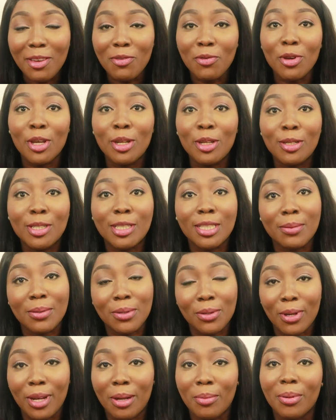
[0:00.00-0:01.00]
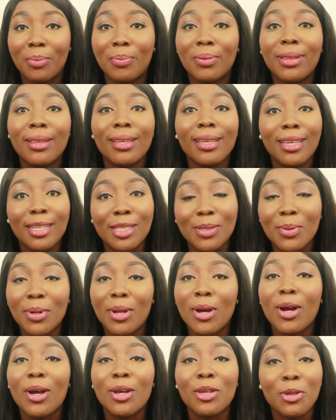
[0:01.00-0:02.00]
If you're a new subscriber, please, what
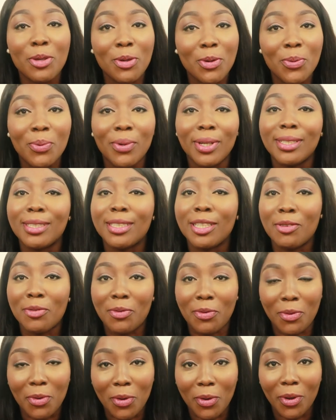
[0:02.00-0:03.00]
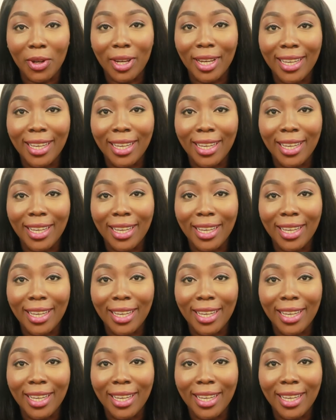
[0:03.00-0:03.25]
are you waiting for?